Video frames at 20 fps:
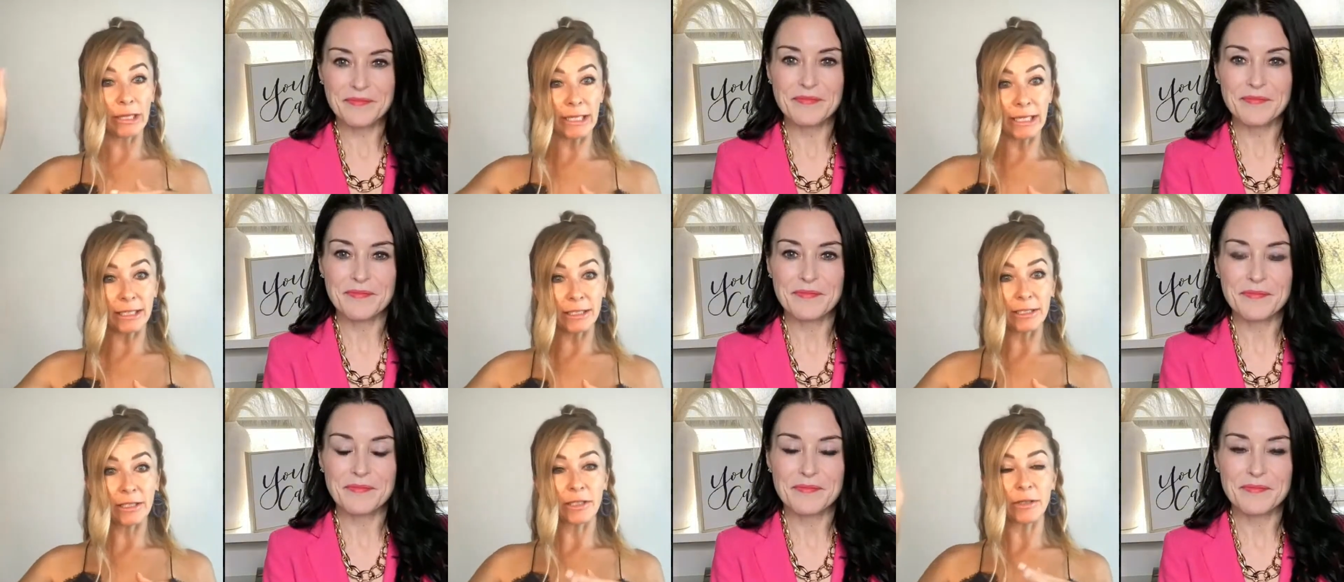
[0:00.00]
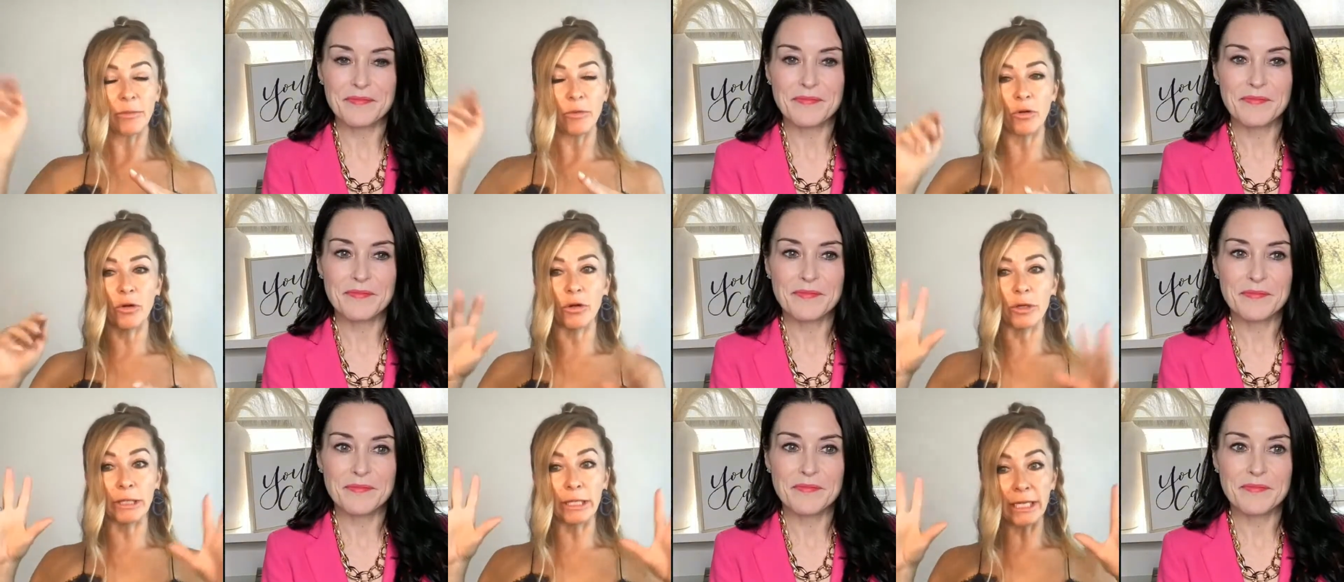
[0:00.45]
Speaker 1: leads
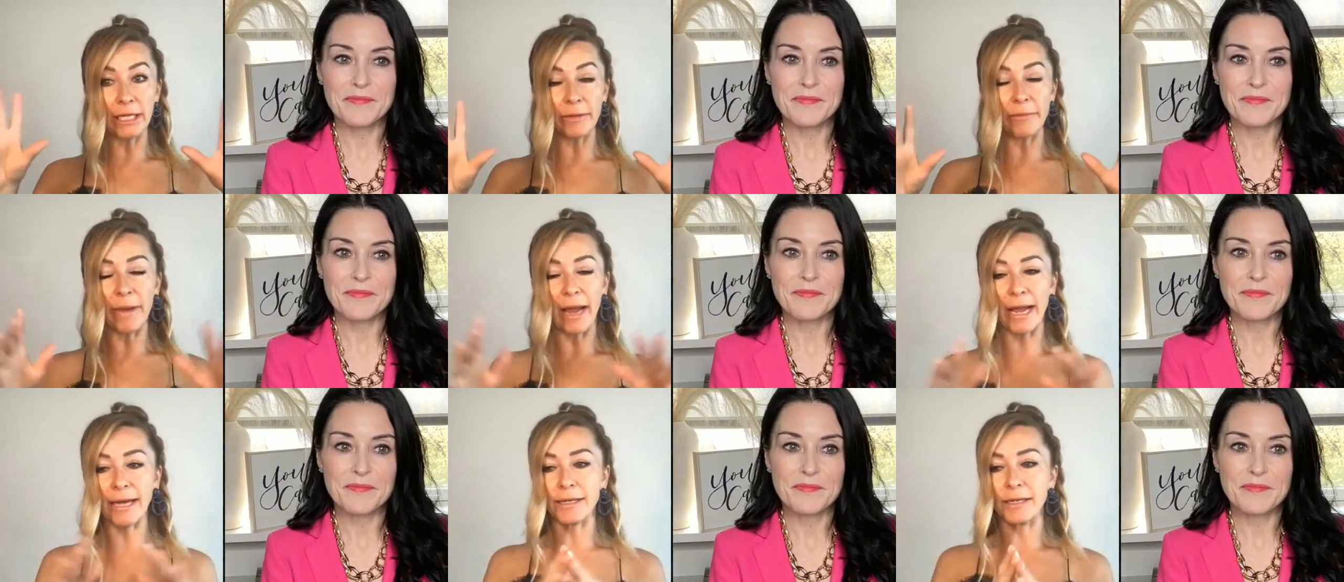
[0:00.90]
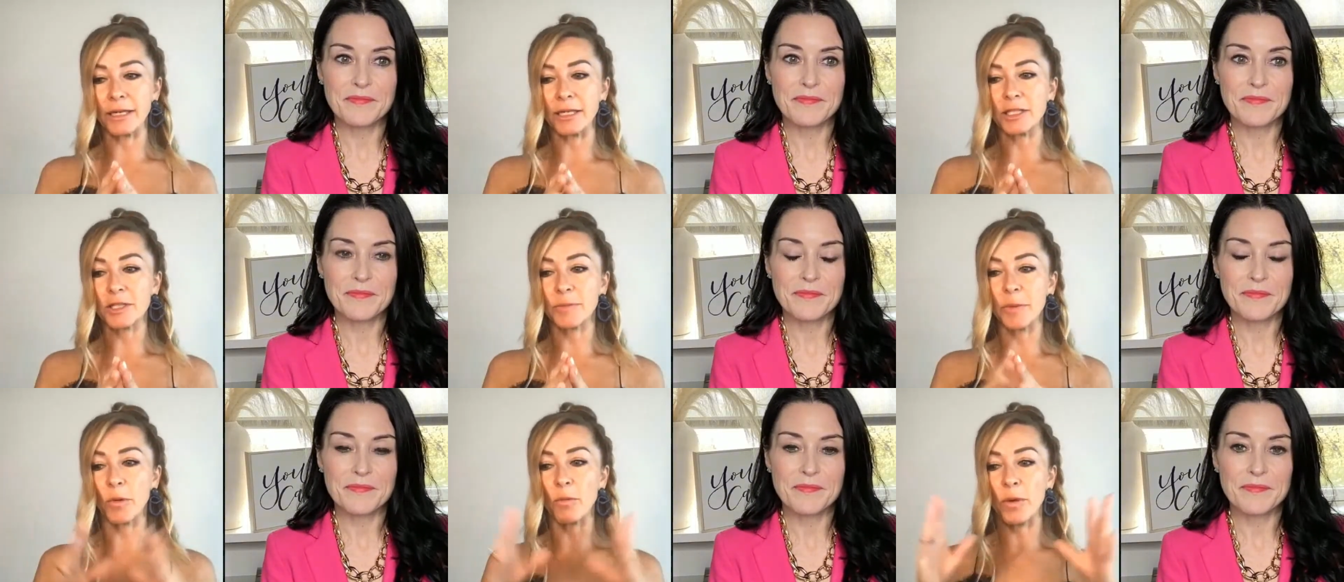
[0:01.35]
tomorrow and lead
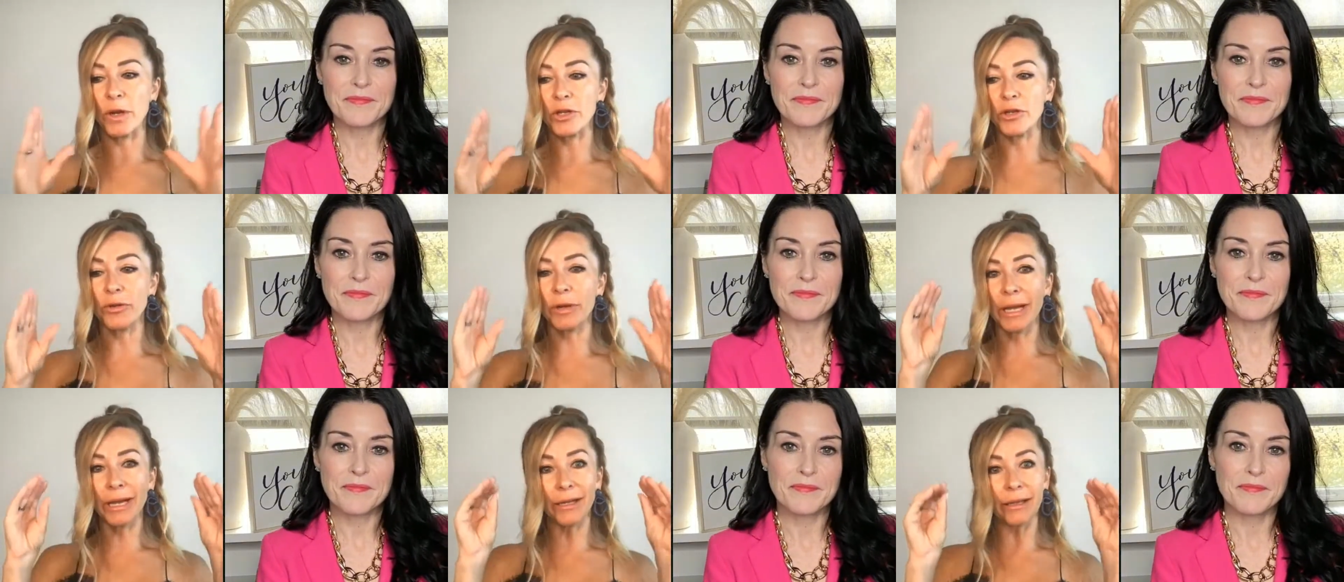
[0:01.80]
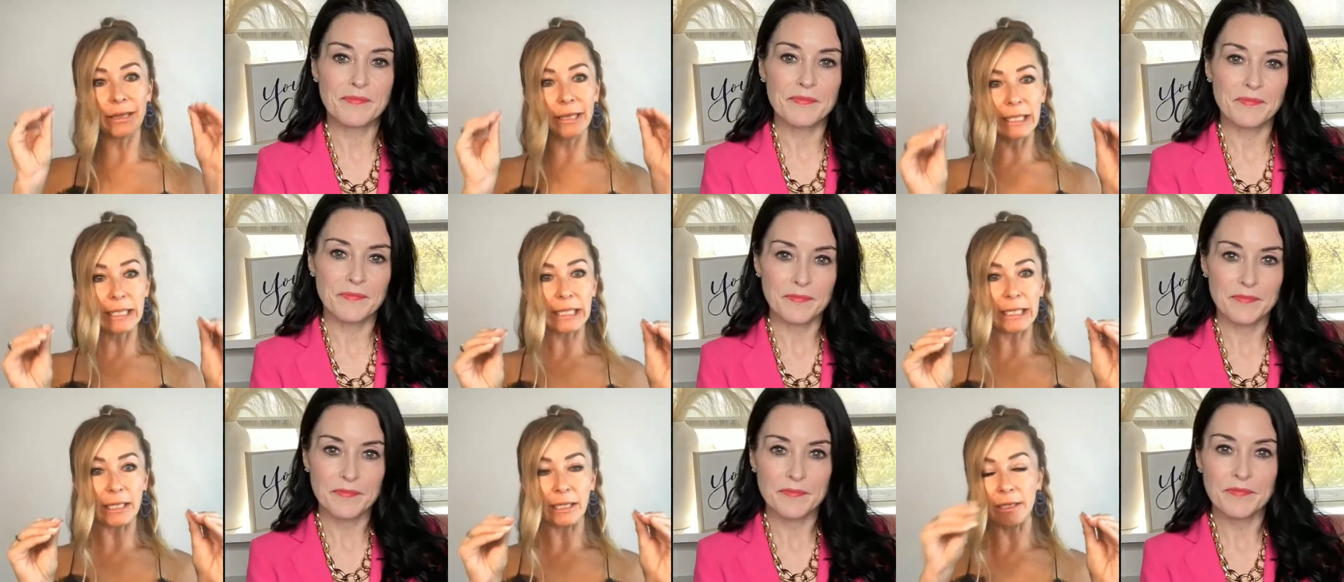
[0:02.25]
magnets, but when you get a
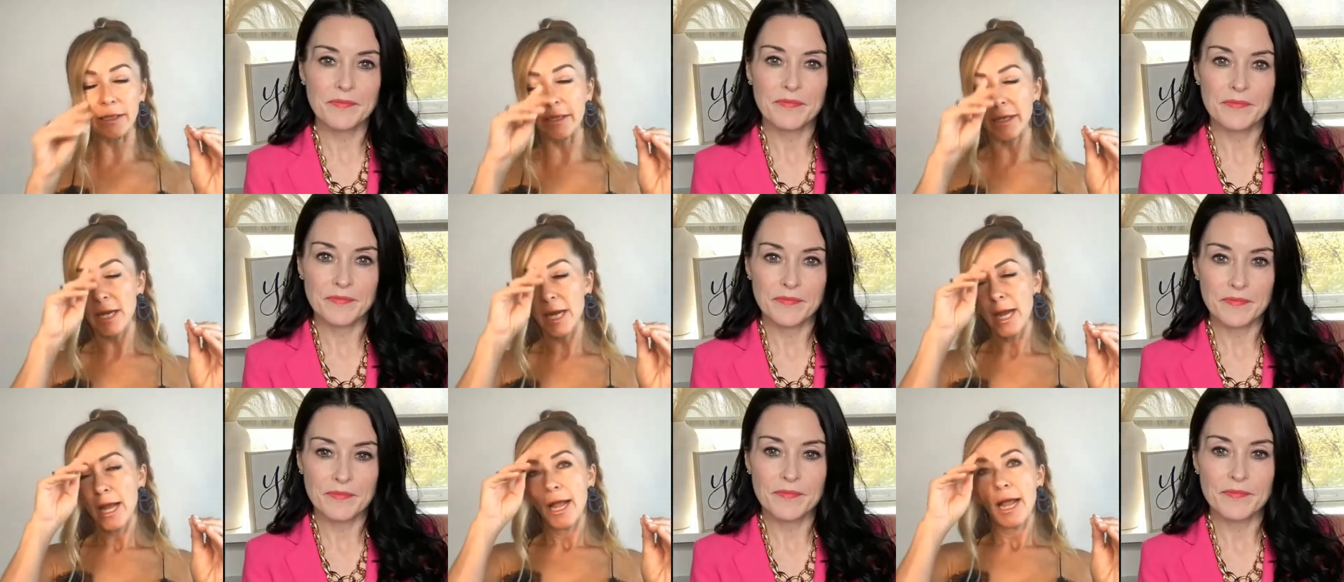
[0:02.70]
lead,